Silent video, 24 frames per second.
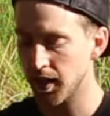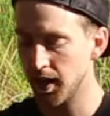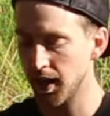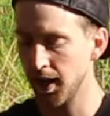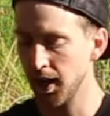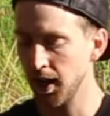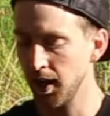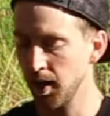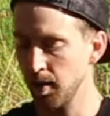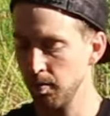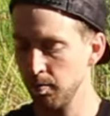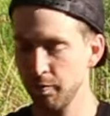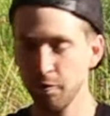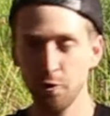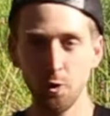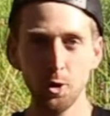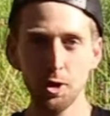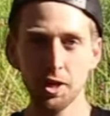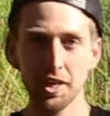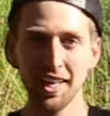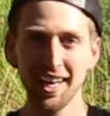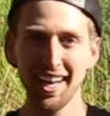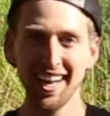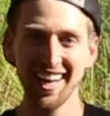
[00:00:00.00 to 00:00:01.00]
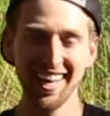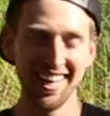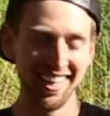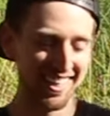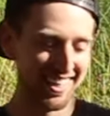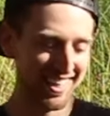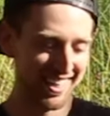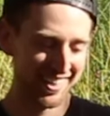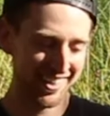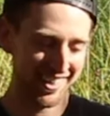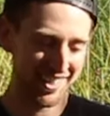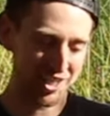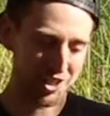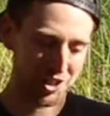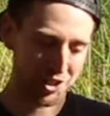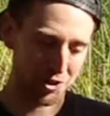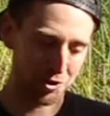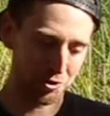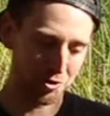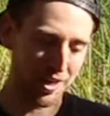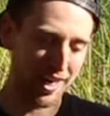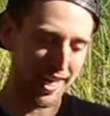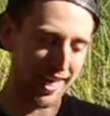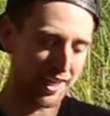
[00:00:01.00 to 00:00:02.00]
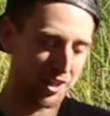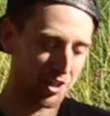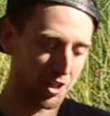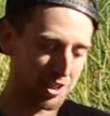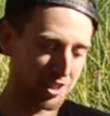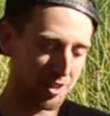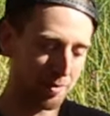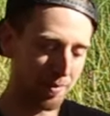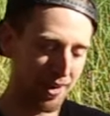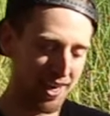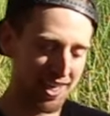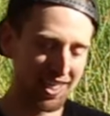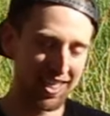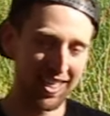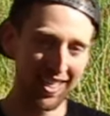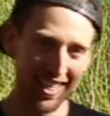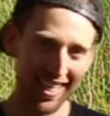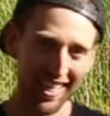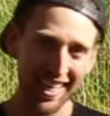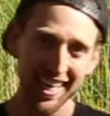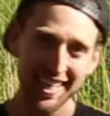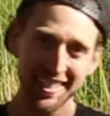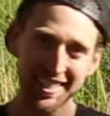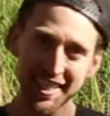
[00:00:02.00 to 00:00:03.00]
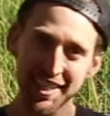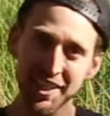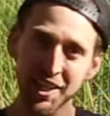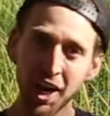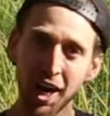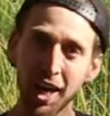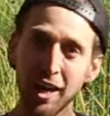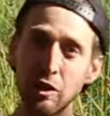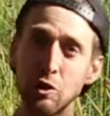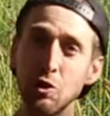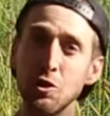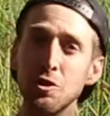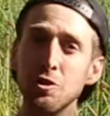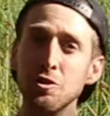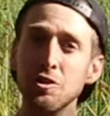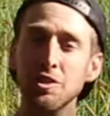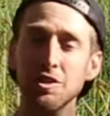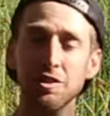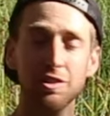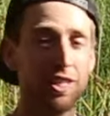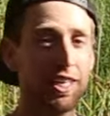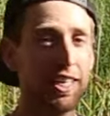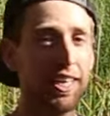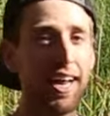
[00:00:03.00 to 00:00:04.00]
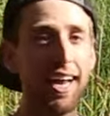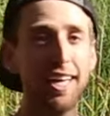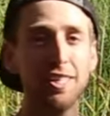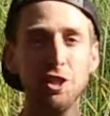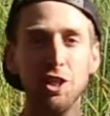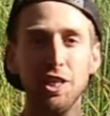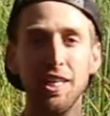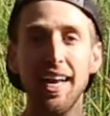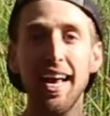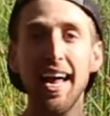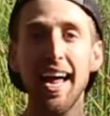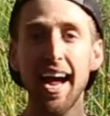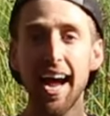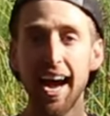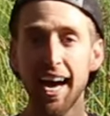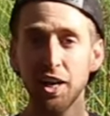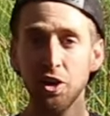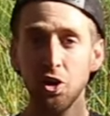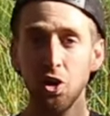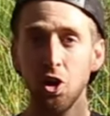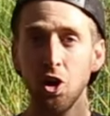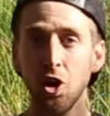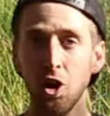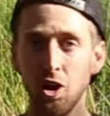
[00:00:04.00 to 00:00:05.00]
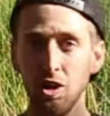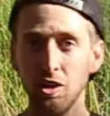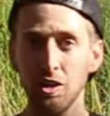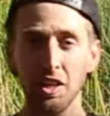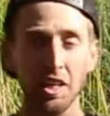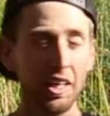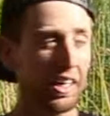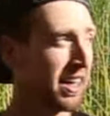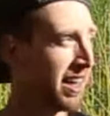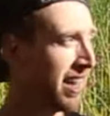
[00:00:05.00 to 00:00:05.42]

4K, the screen looks amazing, and I did not lose connection at all.